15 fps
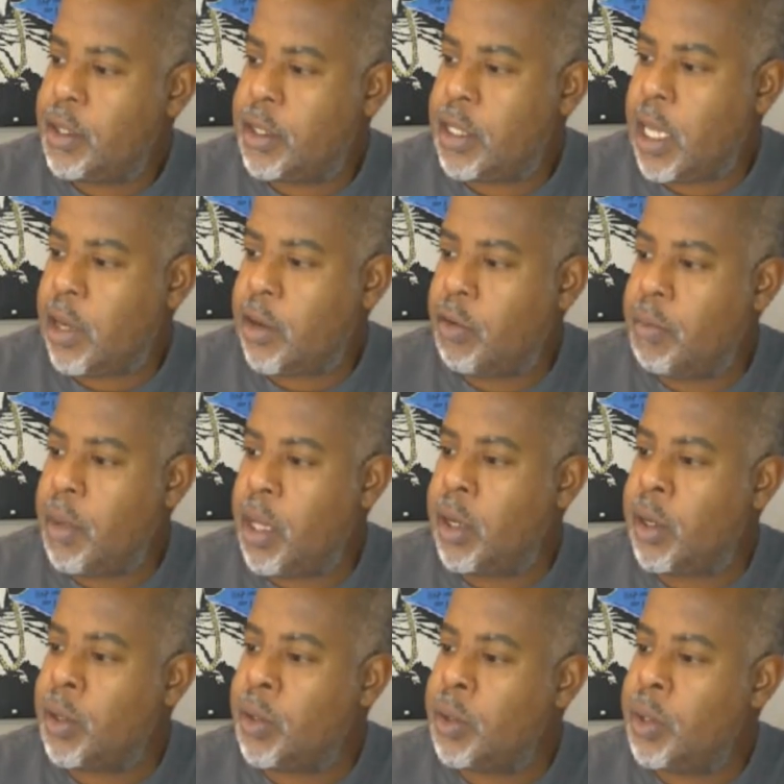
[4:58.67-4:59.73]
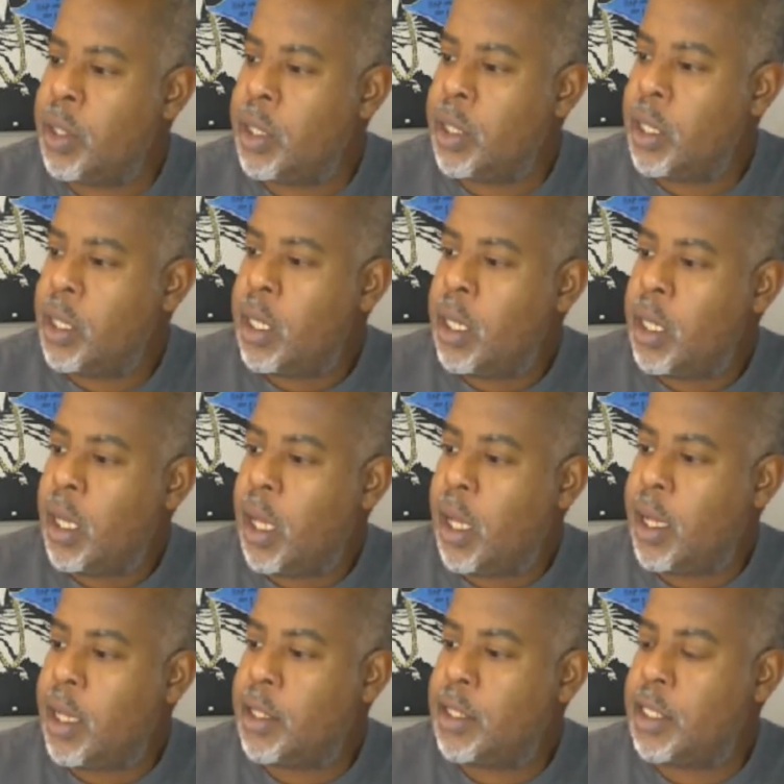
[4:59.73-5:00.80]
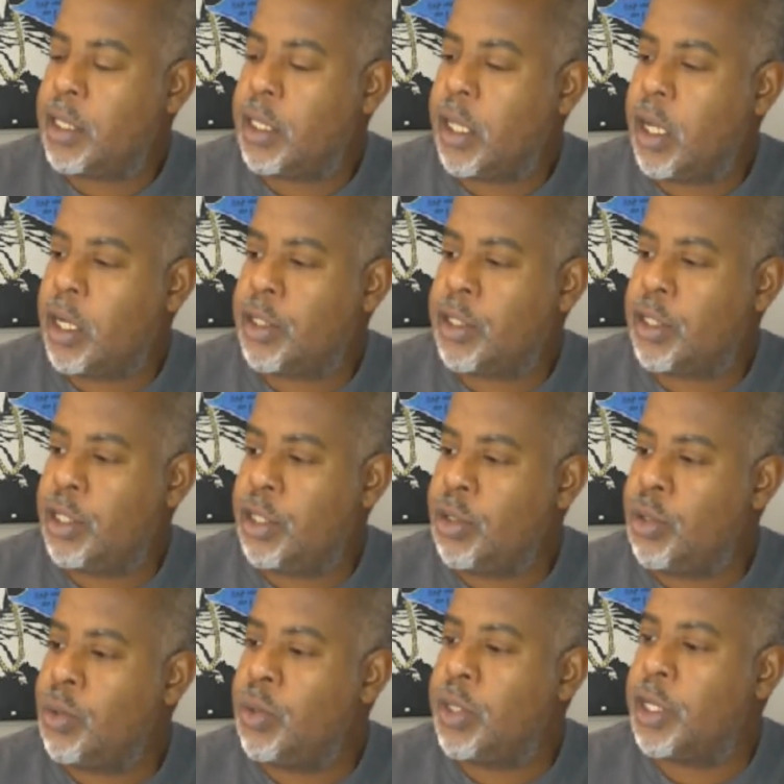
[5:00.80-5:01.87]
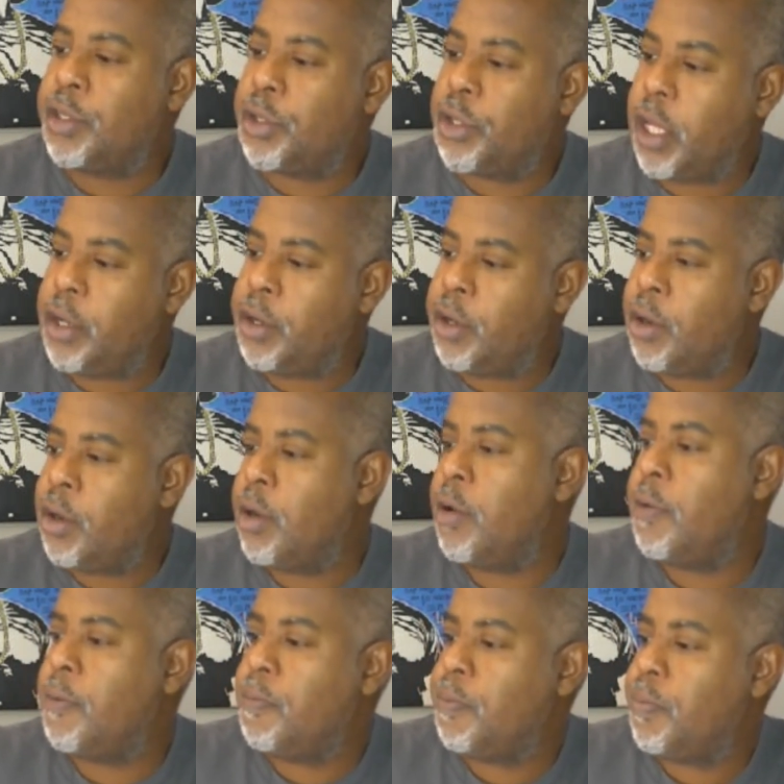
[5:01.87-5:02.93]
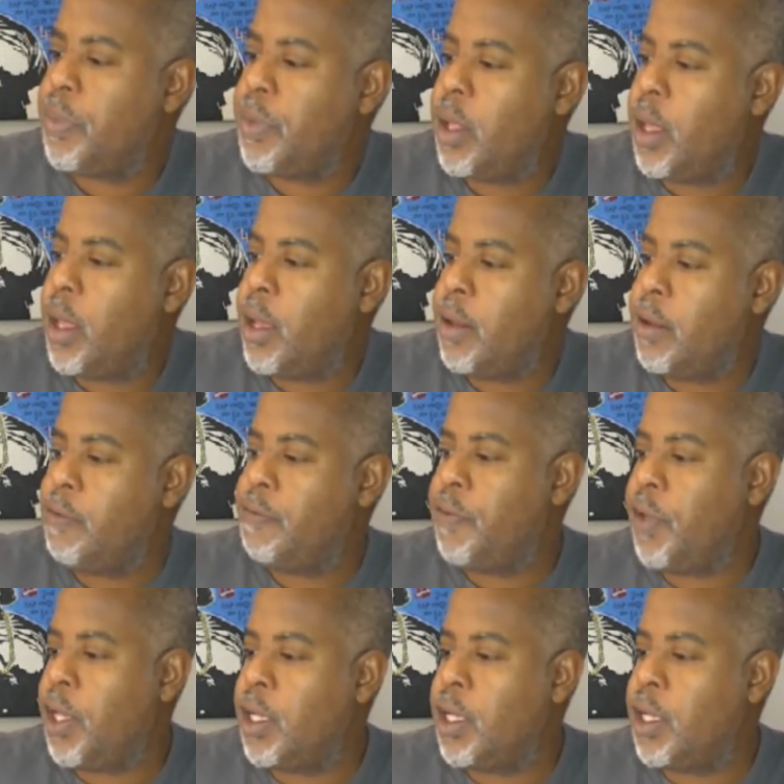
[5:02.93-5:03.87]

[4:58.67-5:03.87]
Sacramento just lost to the Thunder, and